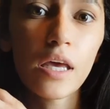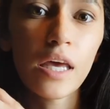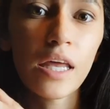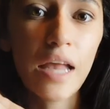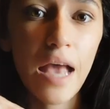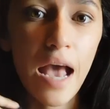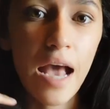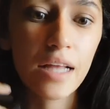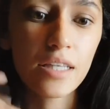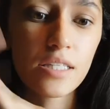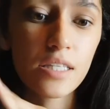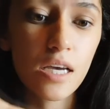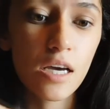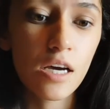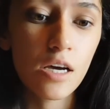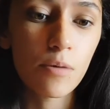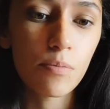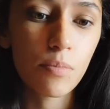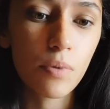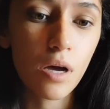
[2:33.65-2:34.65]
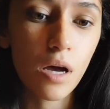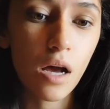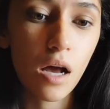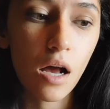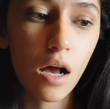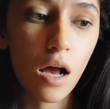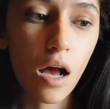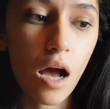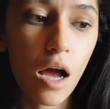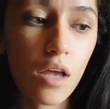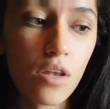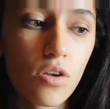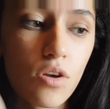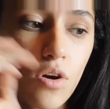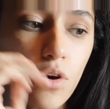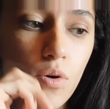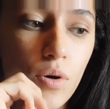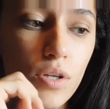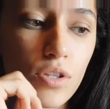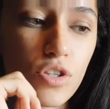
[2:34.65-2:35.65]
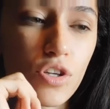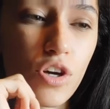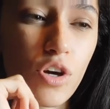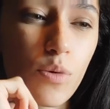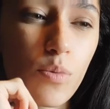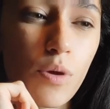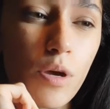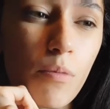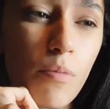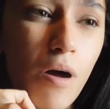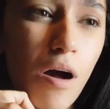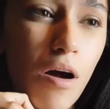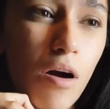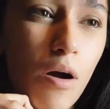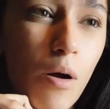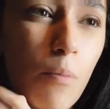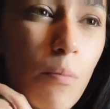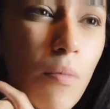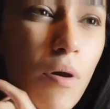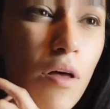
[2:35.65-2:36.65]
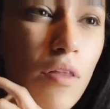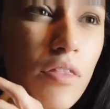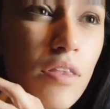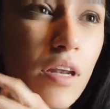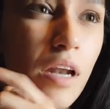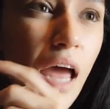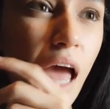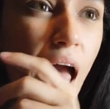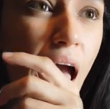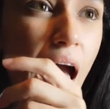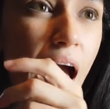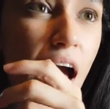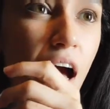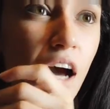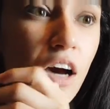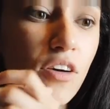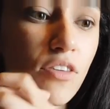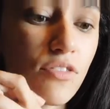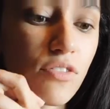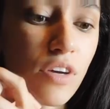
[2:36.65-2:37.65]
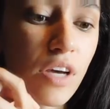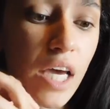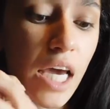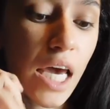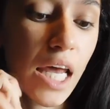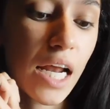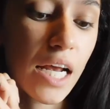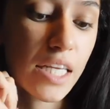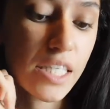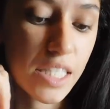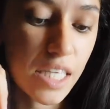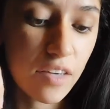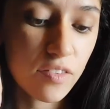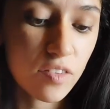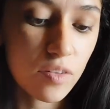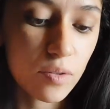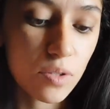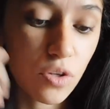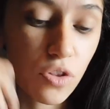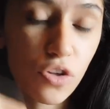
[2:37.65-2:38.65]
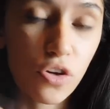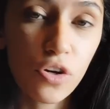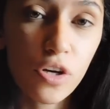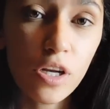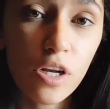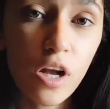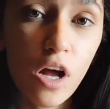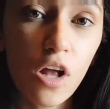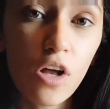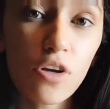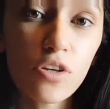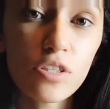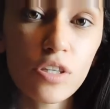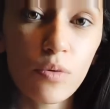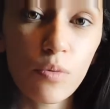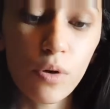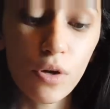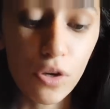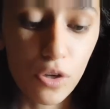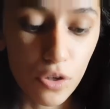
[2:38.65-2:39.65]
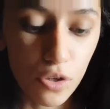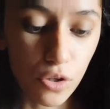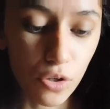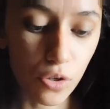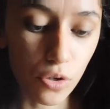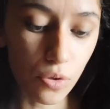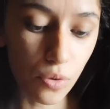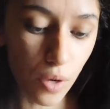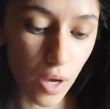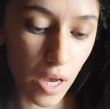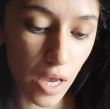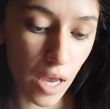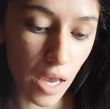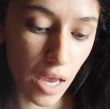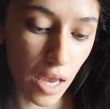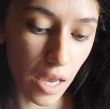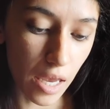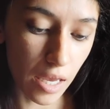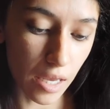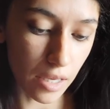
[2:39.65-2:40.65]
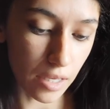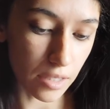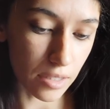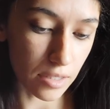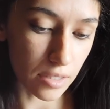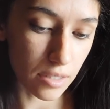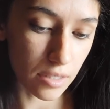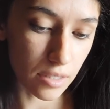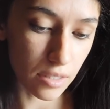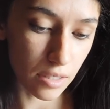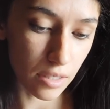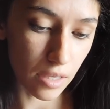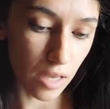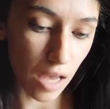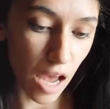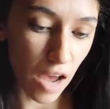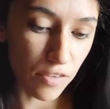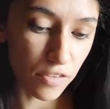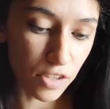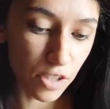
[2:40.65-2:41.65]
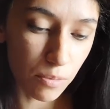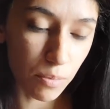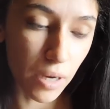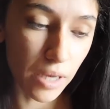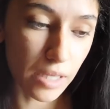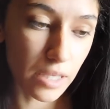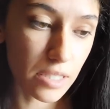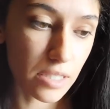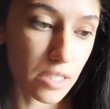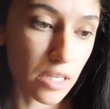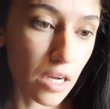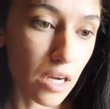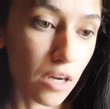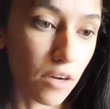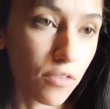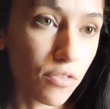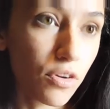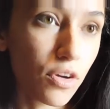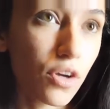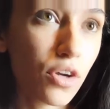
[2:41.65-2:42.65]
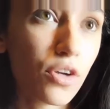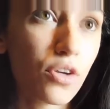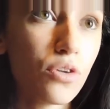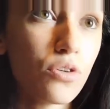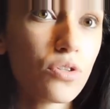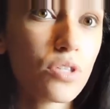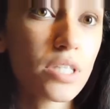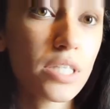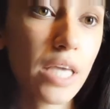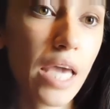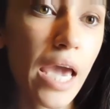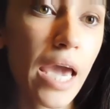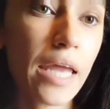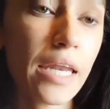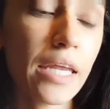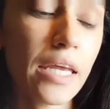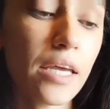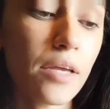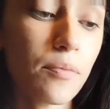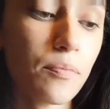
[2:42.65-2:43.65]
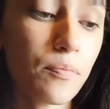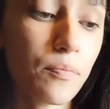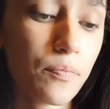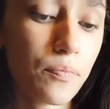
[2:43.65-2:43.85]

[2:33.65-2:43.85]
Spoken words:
it adds up. I know it took me about a month and a half, and I saved up to $30. And what you do is, after you buy the stuff, you scan it,